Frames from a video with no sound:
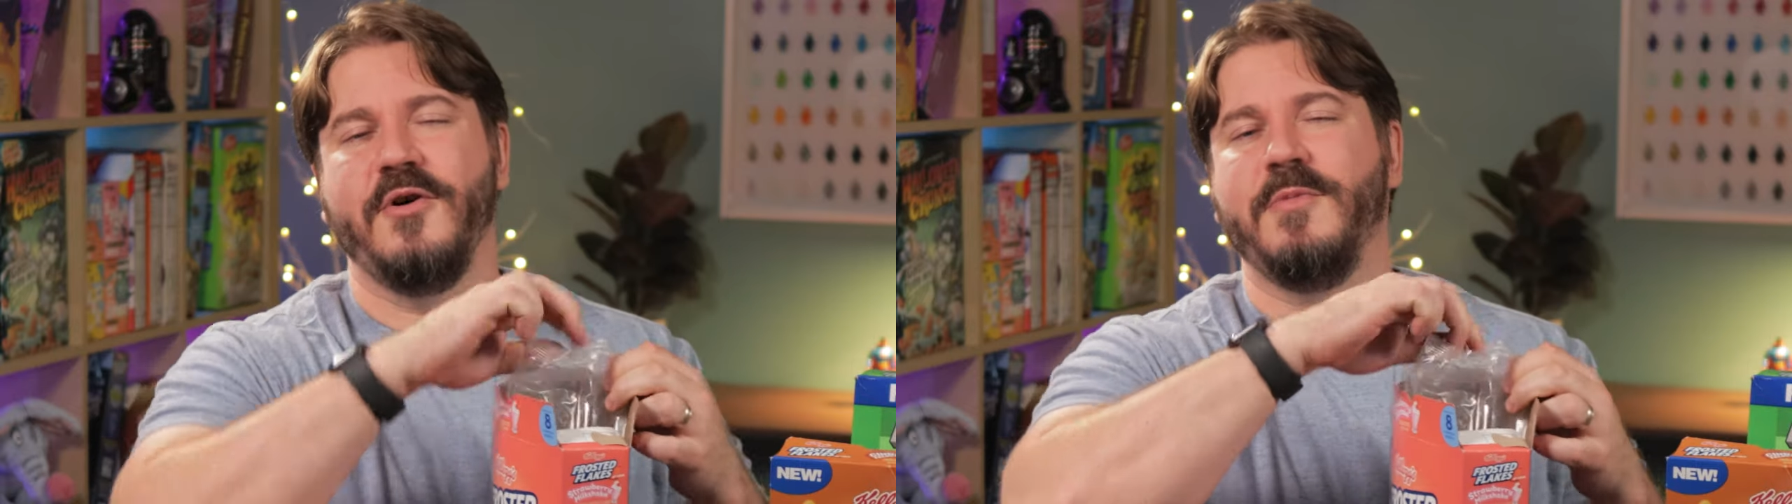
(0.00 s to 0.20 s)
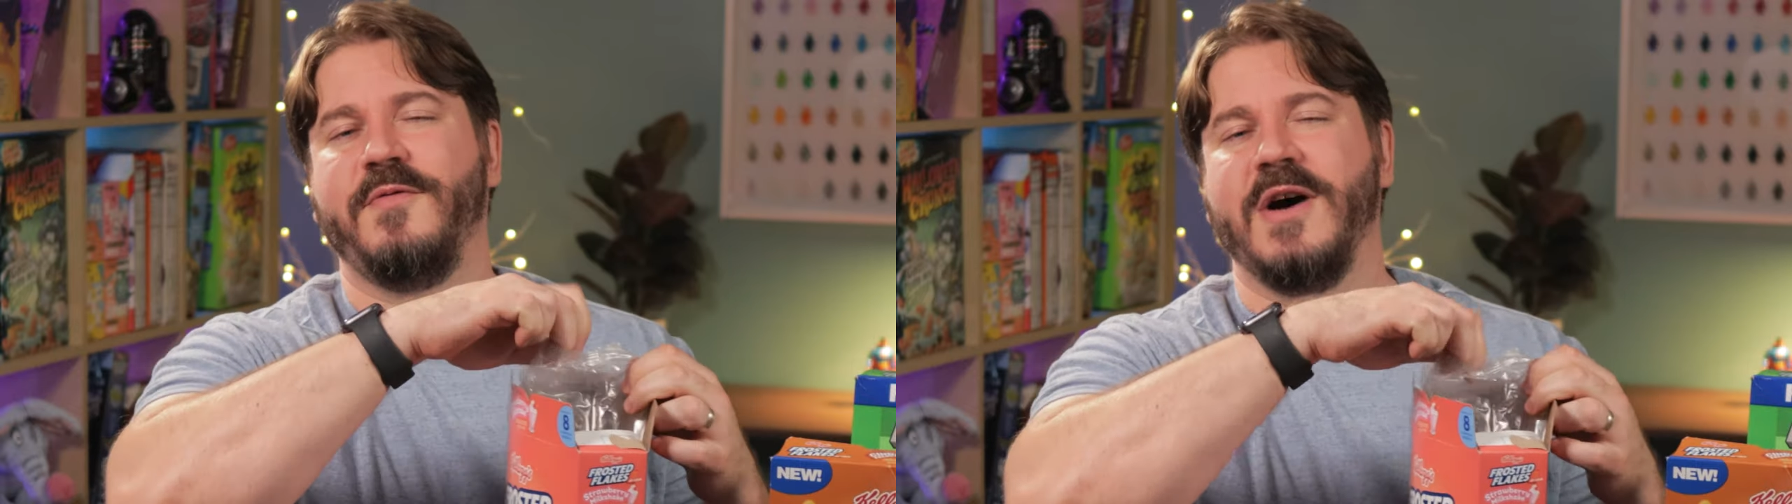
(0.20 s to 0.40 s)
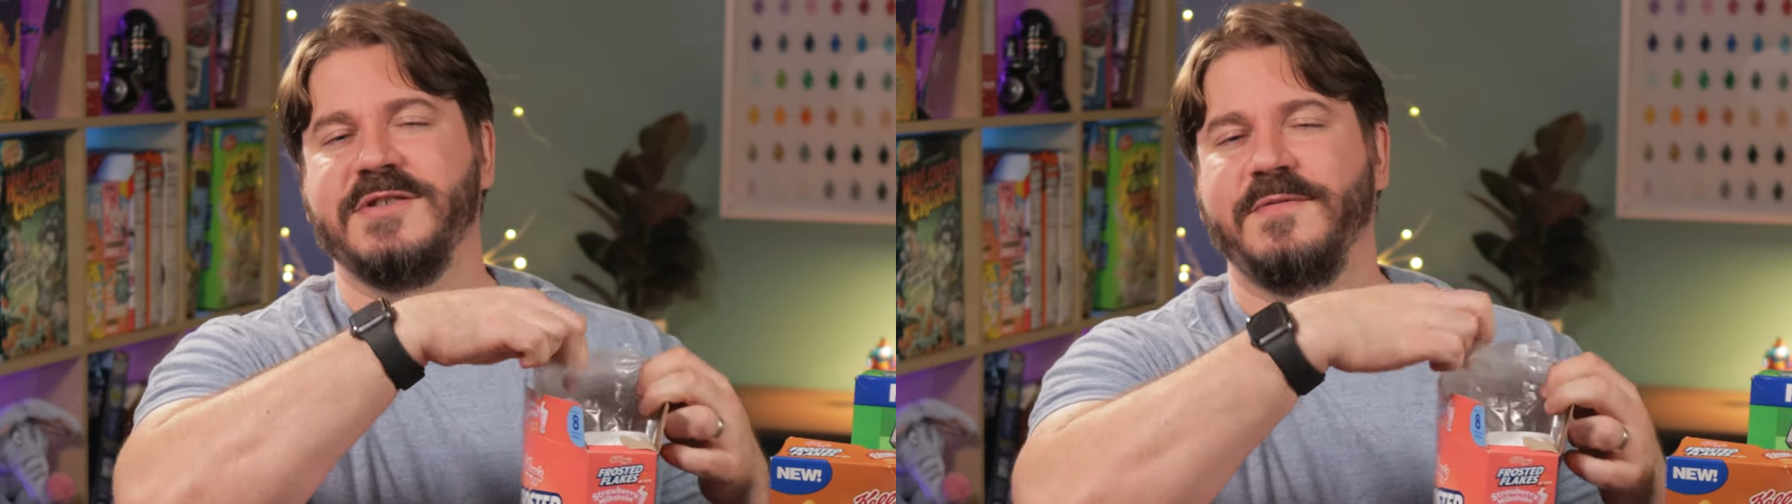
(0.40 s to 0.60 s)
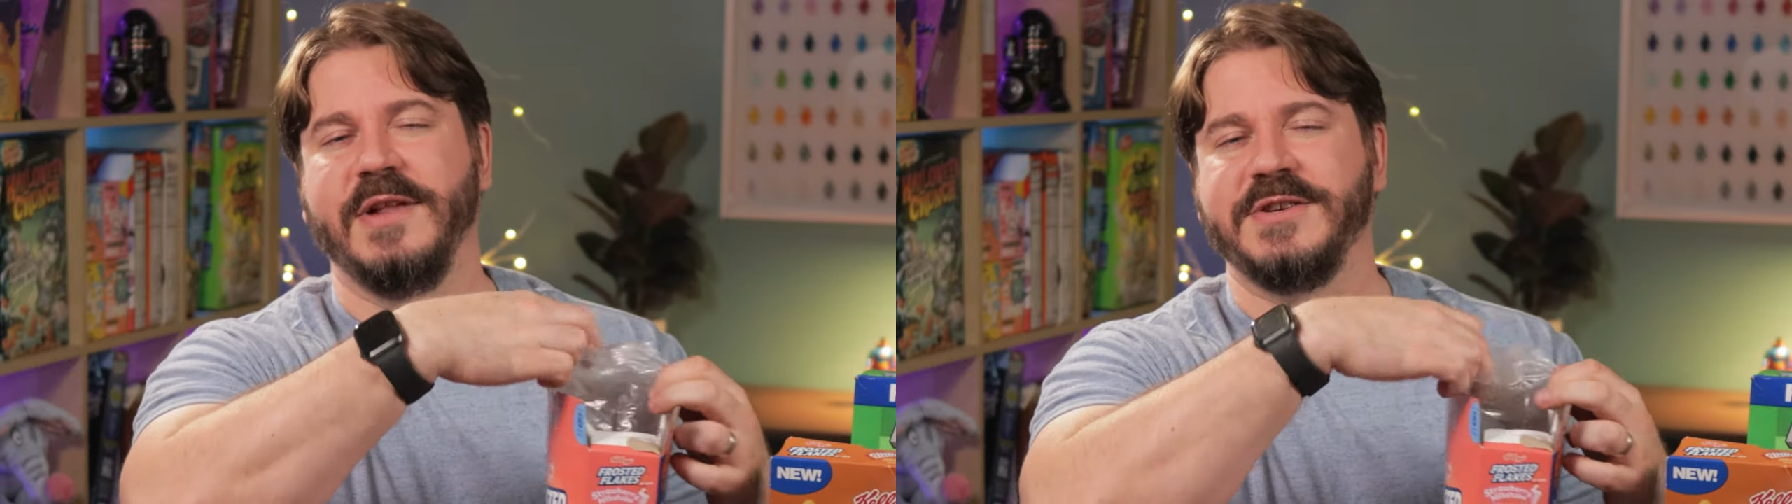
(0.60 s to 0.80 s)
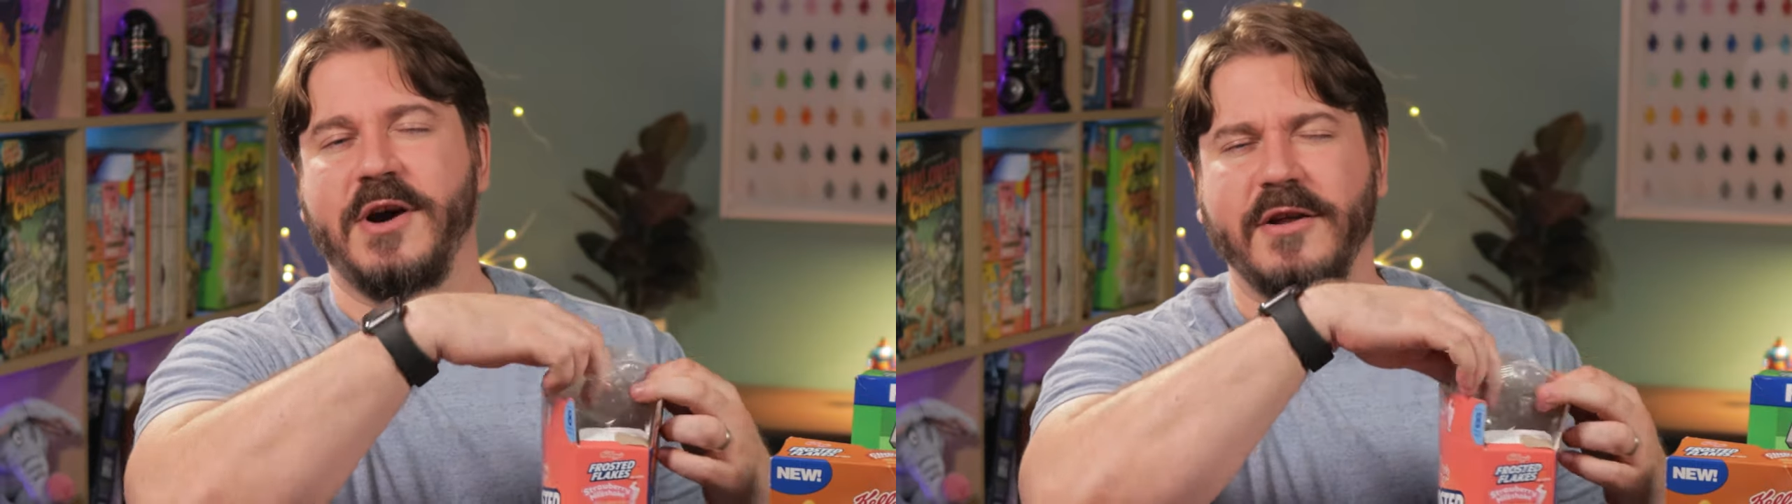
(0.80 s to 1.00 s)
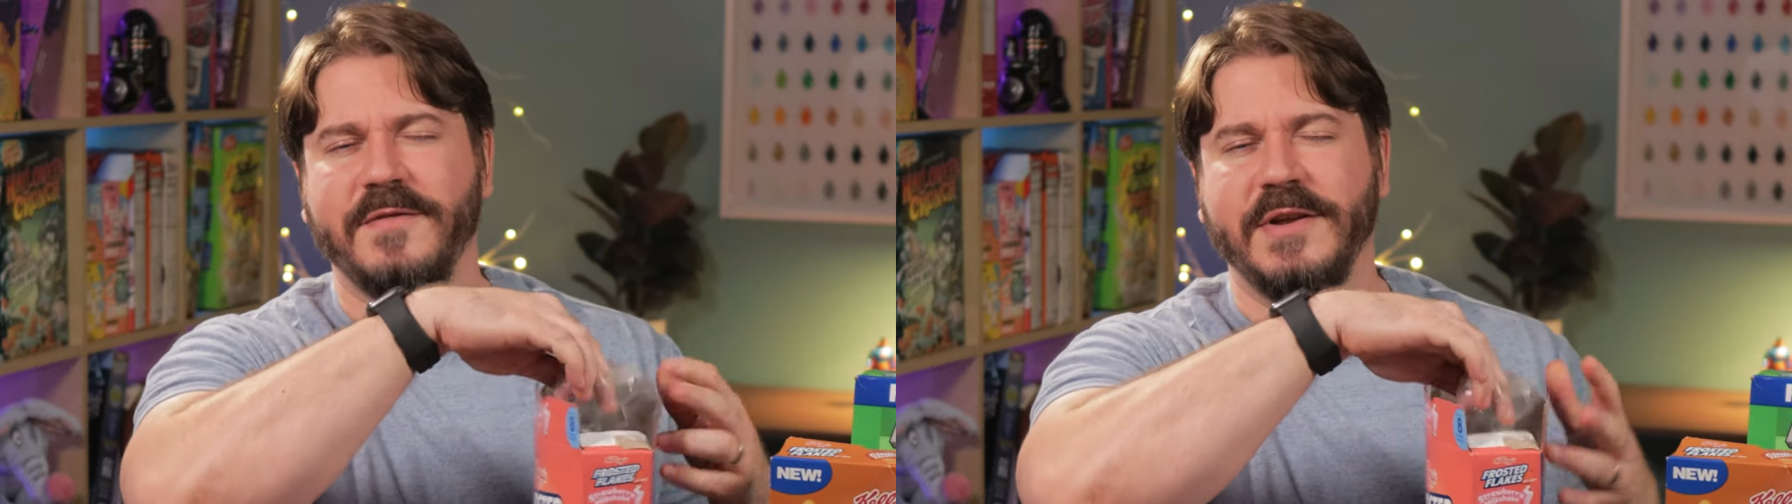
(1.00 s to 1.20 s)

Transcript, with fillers: normal frosted flakes are the